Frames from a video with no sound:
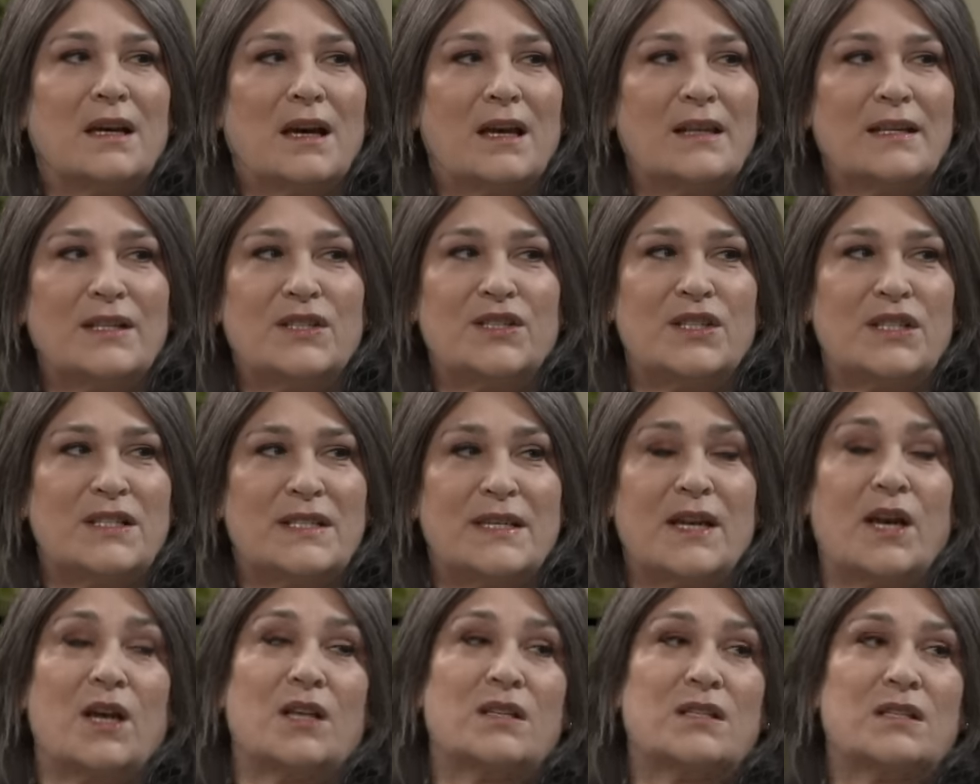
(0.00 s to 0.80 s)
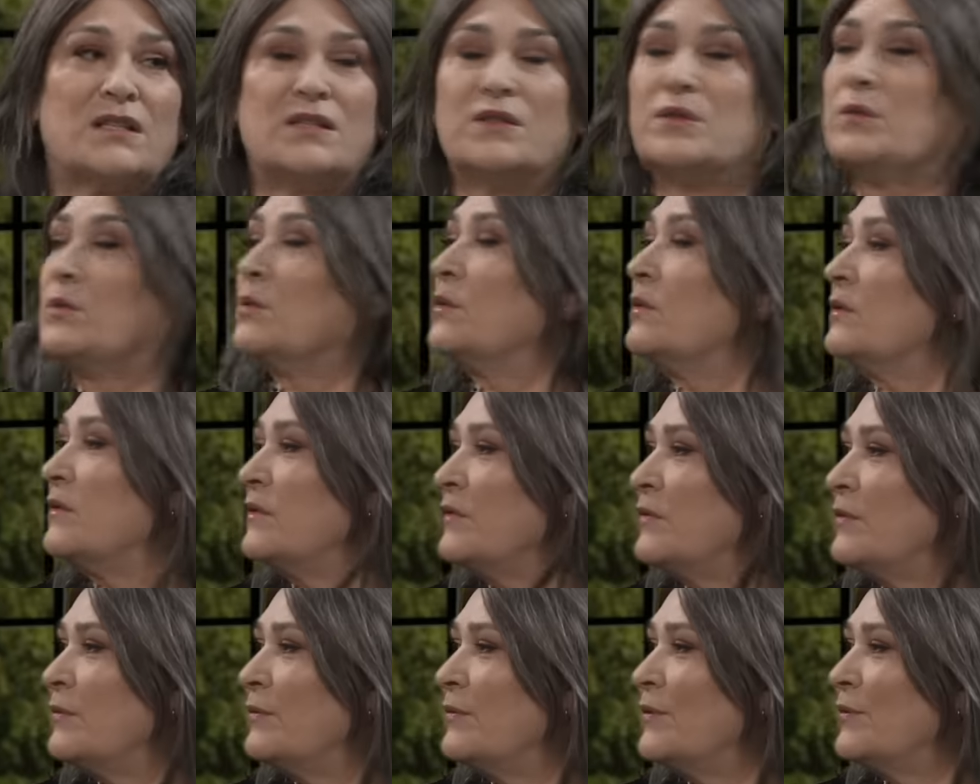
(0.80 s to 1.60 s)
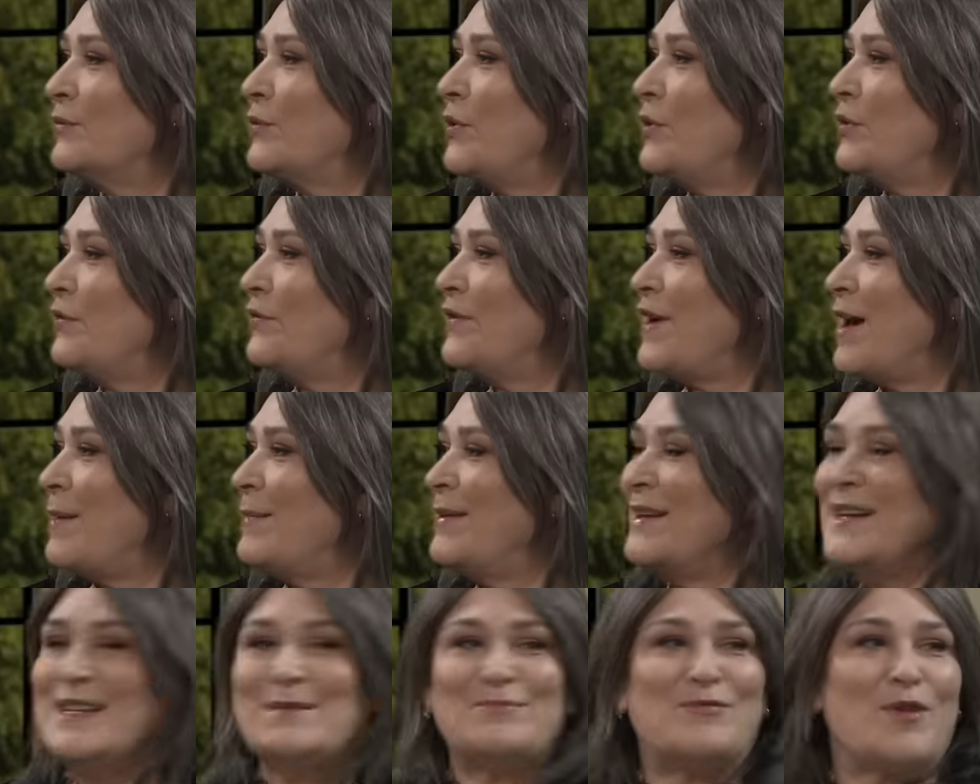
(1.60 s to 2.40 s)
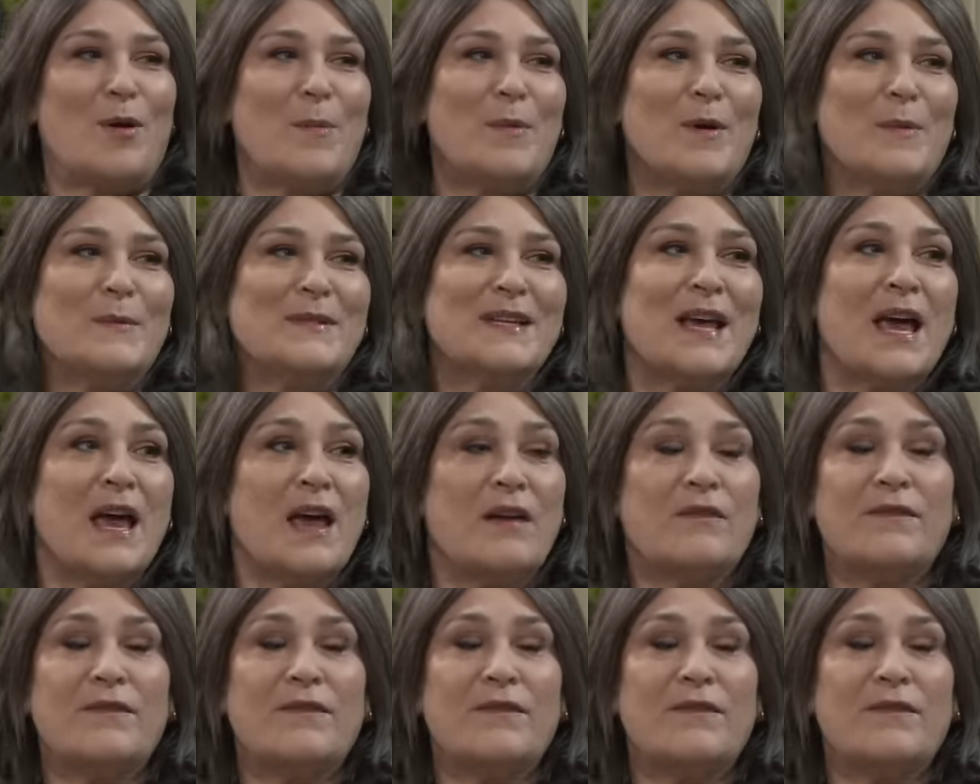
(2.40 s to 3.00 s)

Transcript: I think she's the answer to all the royal family's problems.